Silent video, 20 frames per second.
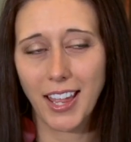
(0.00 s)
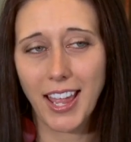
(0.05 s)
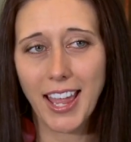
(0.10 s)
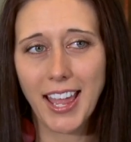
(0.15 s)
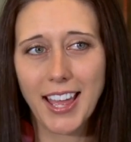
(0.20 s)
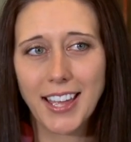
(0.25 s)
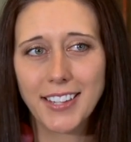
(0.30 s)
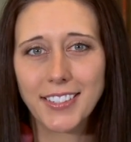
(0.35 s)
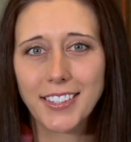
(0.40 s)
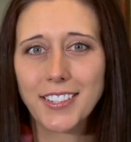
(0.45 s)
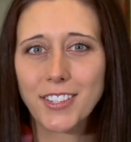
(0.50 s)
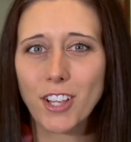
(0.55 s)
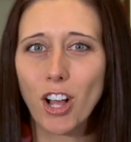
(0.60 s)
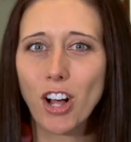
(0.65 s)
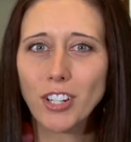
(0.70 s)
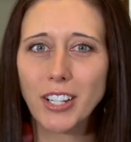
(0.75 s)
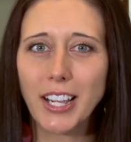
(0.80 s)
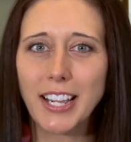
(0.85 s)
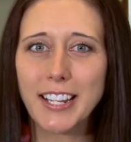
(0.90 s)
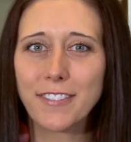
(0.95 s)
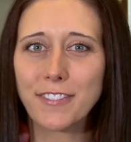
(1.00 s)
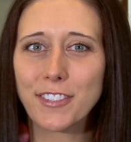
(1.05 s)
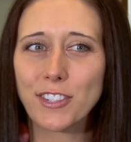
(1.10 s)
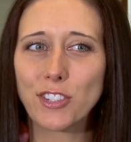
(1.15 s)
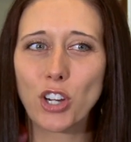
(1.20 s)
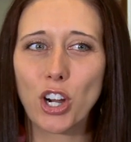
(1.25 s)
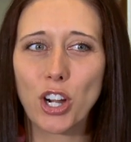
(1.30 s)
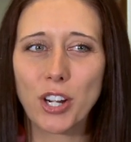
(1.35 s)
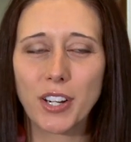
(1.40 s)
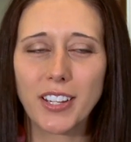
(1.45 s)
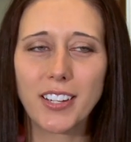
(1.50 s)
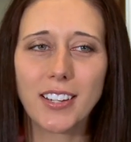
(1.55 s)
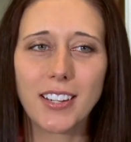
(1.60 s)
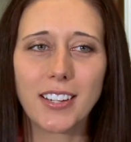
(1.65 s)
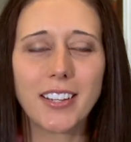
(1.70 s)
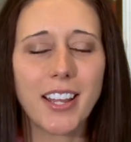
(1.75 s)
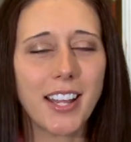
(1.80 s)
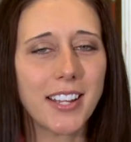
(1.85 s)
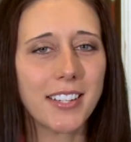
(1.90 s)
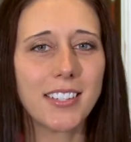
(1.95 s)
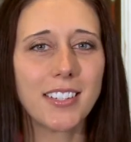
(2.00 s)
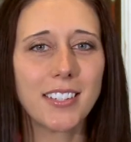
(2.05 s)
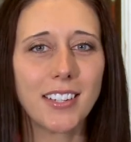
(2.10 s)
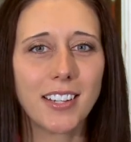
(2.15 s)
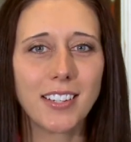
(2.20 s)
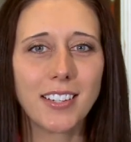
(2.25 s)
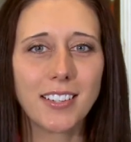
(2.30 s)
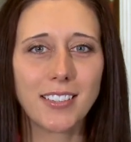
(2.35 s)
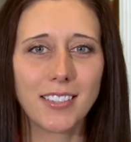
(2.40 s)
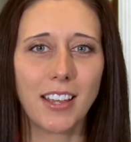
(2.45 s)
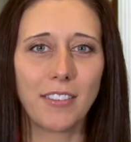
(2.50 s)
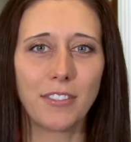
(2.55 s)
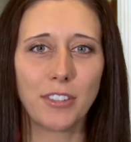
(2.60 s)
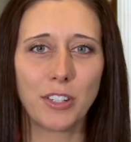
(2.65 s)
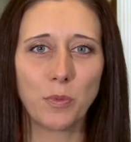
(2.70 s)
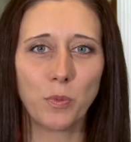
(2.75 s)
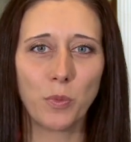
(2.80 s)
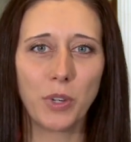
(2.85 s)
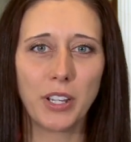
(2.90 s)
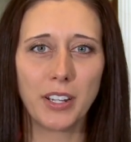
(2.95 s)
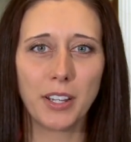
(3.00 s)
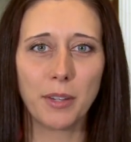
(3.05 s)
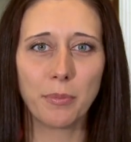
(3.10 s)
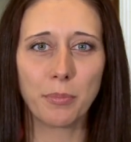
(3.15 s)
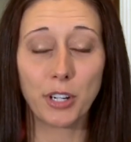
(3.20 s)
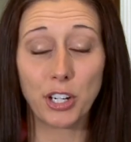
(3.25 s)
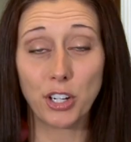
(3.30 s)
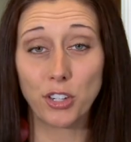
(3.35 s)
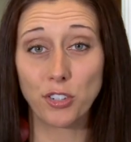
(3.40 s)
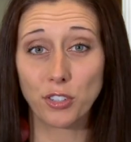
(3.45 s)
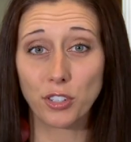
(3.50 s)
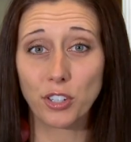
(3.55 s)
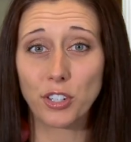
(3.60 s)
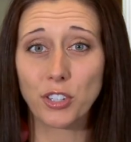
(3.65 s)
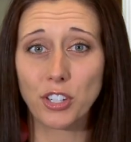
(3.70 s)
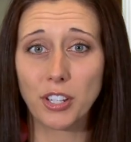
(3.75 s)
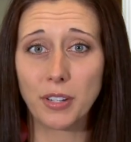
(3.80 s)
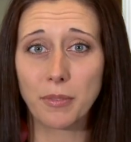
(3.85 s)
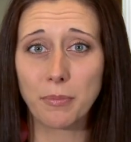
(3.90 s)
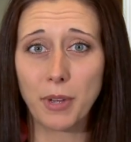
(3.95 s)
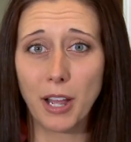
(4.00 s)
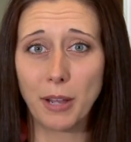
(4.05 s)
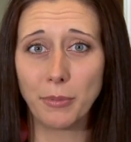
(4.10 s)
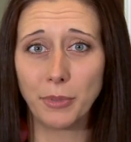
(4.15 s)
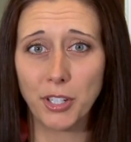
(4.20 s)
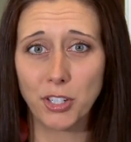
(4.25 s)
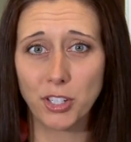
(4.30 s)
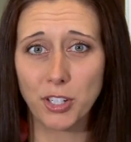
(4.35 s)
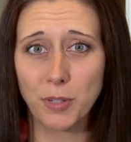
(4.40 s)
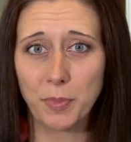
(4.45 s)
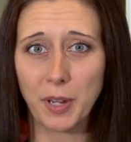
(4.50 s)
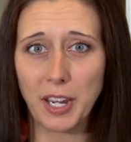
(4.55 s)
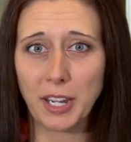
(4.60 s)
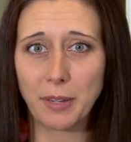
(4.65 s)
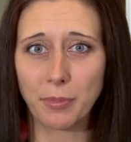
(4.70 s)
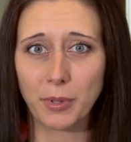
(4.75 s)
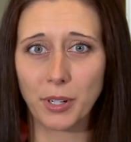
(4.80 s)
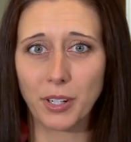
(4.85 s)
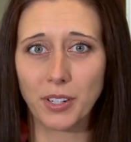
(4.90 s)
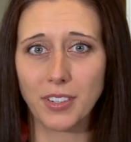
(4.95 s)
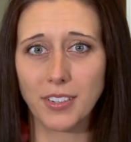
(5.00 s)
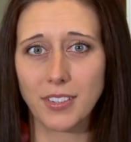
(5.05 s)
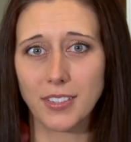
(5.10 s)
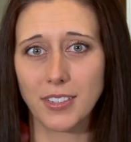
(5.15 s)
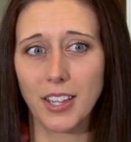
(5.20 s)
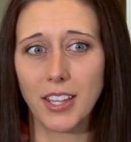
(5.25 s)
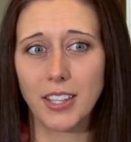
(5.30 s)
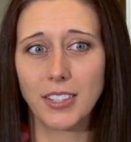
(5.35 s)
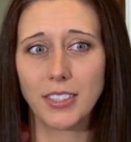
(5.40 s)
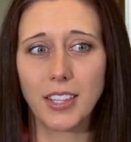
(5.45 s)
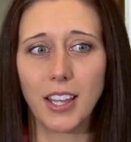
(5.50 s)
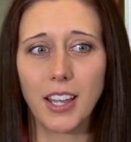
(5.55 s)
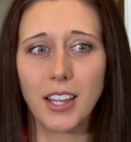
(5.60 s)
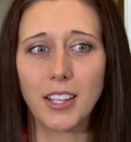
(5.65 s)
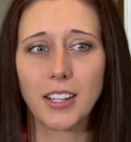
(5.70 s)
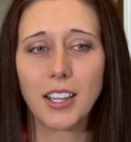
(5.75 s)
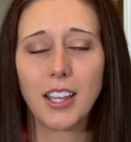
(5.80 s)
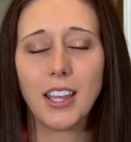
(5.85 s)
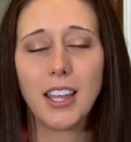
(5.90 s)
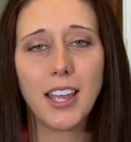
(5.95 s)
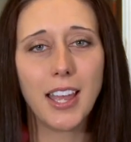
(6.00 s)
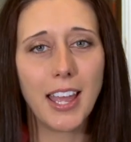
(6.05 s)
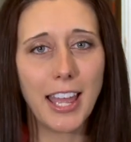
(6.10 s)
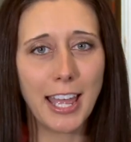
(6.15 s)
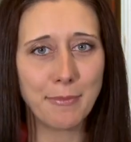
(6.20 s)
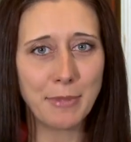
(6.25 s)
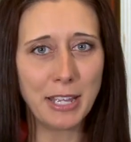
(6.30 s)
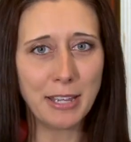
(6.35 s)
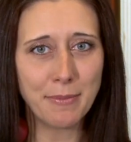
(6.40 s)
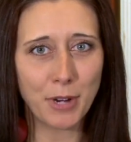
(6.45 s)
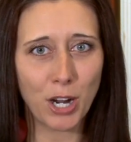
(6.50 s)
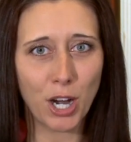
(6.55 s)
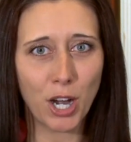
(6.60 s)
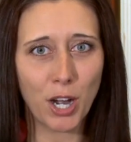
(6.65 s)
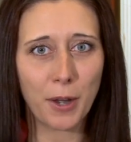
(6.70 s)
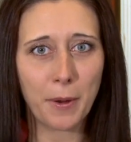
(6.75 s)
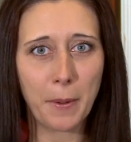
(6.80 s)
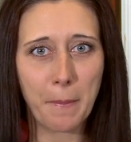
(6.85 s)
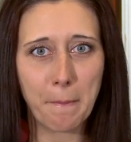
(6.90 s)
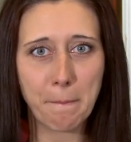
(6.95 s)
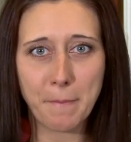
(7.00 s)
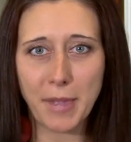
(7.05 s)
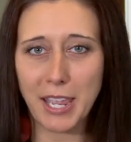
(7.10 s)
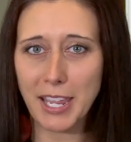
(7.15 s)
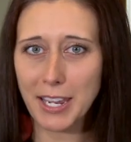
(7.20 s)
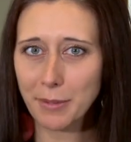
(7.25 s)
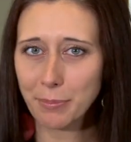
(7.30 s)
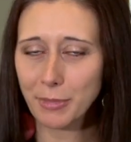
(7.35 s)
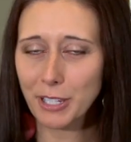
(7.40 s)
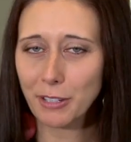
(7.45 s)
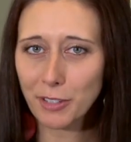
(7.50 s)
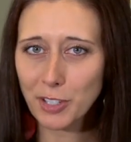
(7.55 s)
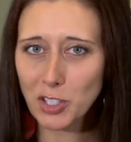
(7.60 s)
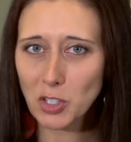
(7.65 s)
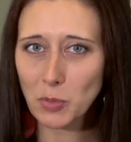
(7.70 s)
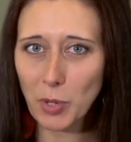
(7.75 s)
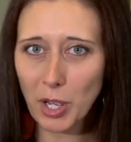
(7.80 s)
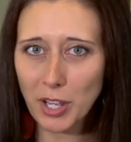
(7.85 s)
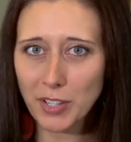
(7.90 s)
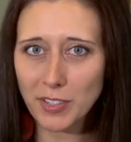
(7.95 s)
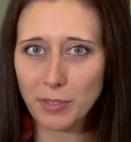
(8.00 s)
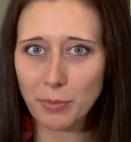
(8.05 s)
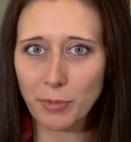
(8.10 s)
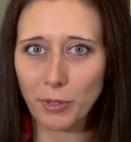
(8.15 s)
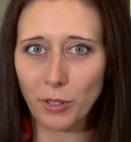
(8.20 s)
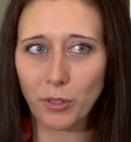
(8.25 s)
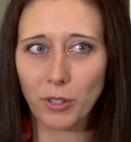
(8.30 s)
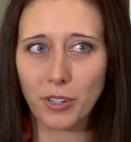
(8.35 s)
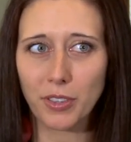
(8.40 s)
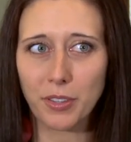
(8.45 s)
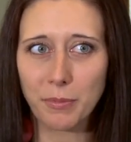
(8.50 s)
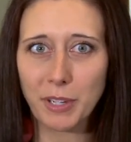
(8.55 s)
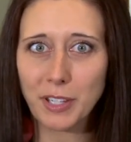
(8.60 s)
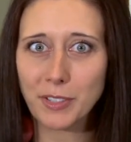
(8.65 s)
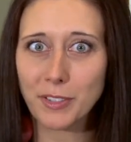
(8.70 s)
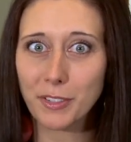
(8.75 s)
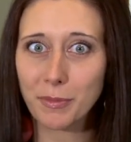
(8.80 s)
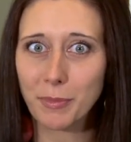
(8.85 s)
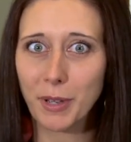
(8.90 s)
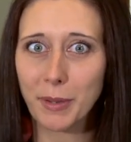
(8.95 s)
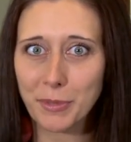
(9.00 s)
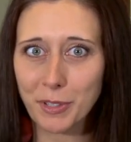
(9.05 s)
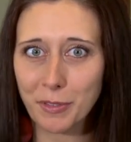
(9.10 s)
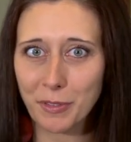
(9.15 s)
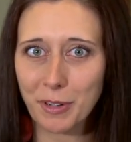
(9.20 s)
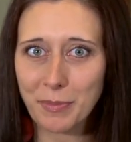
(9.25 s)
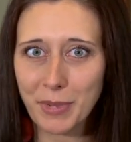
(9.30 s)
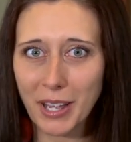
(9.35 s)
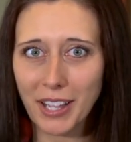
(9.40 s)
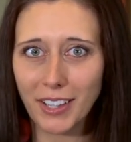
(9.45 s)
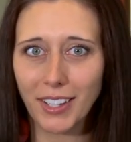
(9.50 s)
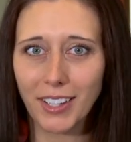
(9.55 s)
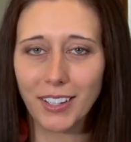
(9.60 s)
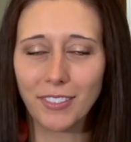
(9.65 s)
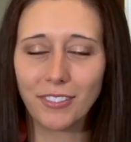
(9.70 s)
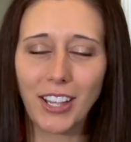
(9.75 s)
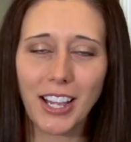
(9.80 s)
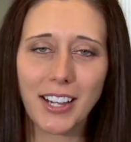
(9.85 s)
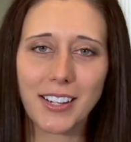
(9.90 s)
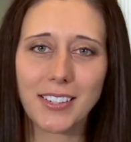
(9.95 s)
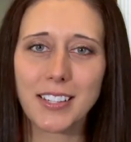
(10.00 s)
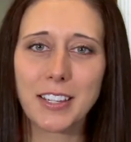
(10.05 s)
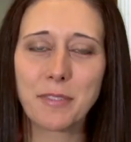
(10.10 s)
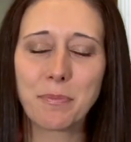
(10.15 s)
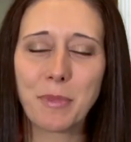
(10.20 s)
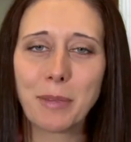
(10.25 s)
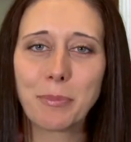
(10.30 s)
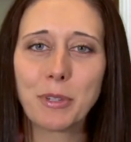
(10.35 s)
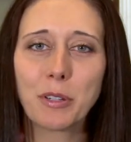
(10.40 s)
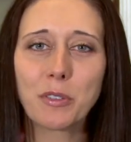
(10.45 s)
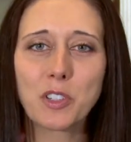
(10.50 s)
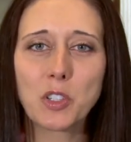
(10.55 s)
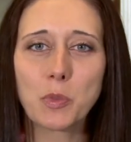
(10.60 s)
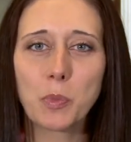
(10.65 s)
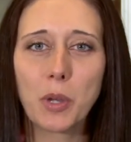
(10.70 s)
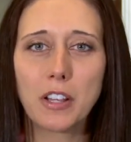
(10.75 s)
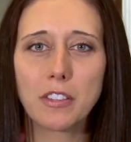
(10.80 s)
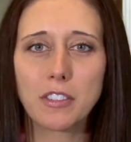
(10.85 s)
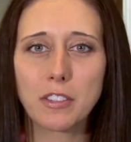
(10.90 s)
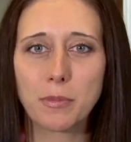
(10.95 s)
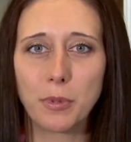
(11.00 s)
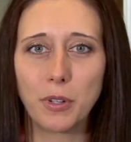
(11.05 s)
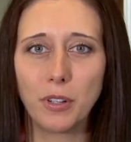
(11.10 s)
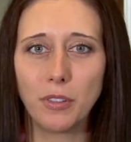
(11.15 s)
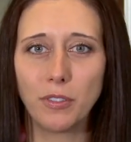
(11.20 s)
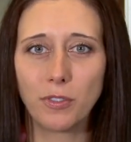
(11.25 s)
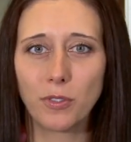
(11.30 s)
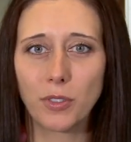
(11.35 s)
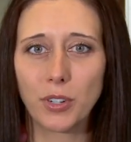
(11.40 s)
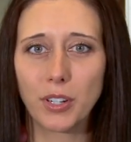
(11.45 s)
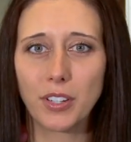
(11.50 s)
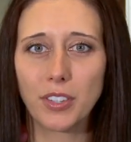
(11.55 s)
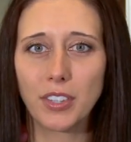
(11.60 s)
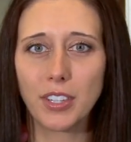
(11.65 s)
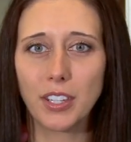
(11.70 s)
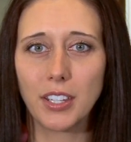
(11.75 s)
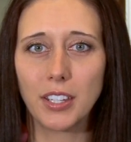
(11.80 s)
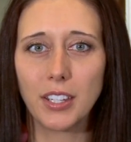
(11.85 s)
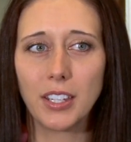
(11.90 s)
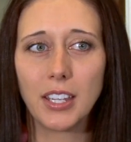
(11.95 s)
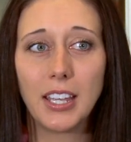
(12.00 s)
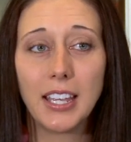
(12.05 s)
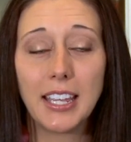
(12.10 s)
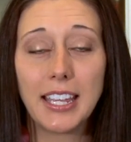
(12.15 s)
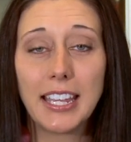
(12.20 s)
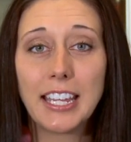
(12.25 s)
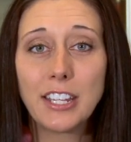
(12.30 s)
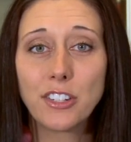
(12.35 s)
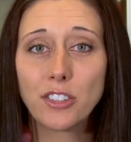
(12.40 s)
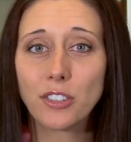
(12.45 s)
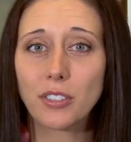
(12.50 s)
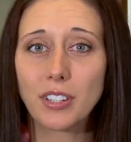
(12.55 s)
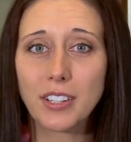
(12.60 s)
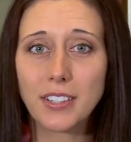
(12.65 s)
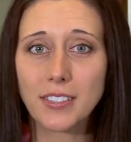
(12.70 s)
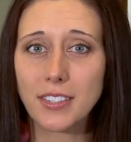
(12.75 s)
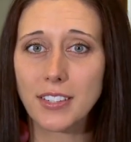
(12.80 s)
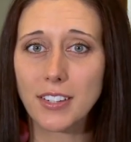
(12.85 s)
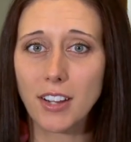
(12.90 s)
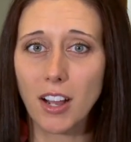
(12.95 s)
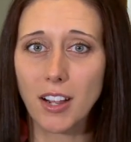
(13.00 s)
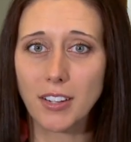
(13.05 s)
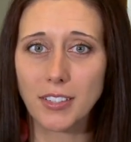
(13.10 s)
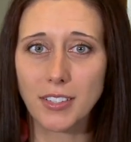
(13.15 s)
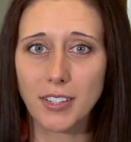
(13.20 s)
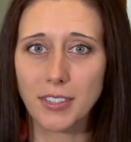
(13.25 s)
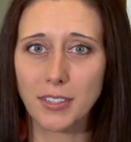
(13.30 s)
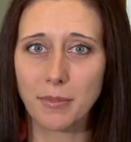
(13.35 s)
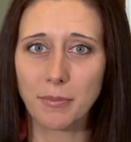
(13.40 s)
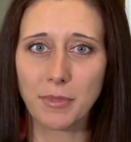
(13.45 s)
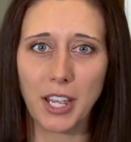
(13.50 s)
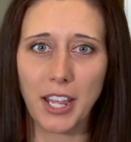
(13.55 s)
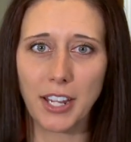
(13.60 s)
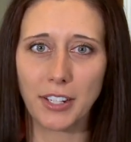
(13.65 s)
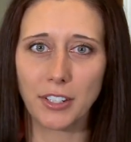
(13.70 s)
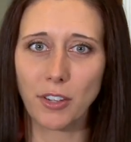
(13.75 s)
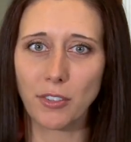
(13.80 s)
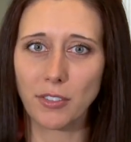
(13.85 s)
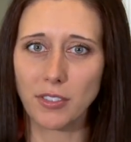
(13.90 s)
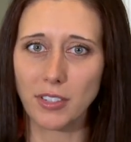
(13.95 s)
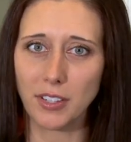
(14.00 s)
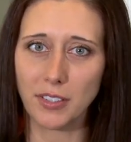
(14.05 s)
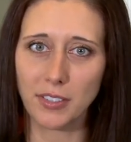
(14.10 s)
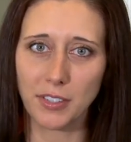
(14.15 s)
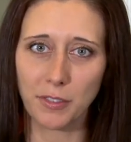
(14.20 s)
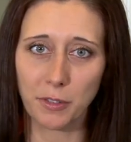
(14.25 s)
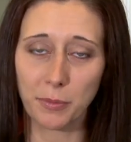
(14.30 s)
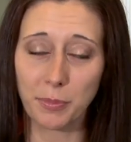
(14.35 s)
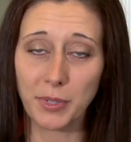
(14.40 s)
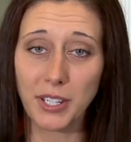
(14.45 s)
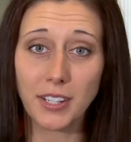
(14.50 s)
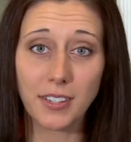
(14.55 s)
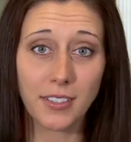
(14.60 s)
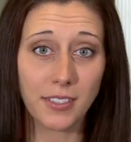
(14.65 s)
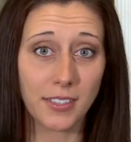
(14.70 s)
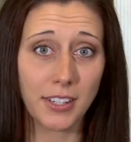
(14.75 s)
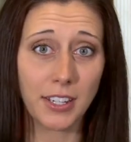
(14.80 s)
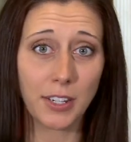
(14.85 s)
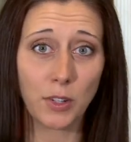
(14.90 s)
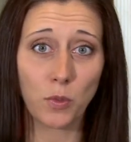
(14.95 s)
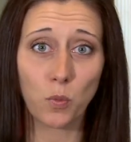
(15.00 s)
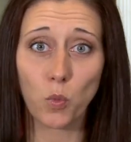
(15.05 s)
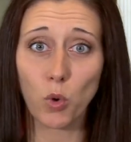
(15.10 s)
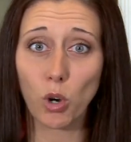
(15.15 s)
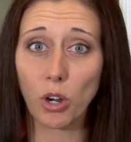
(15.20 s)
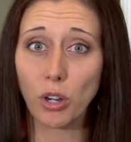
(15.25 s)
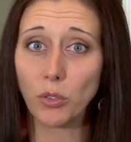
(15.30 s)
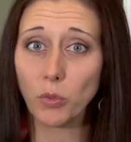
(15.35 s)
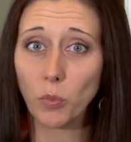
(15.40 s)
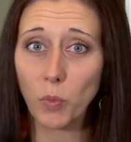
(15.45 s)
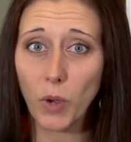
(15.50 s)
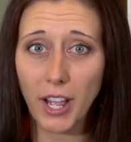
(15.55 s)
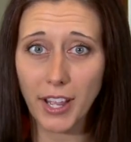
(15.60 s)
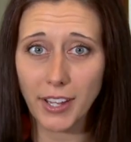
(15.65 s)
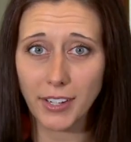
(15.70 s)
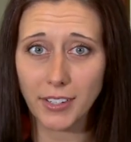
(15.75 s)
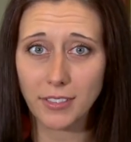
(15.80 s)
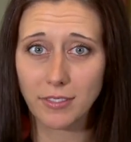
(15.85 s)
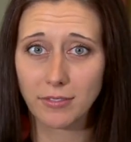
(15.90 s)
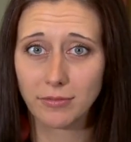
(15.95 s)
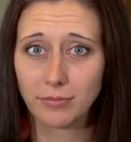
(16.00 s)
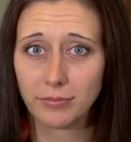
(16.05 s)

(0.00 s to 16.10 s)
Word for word: And this all kind of started in 1997 when a British surgeon published a paper that said that MMR may be responsible, or the measles, mumps, and rubella vaccine may be responsible for the increase in autism diagnoses that were being seen worldwide.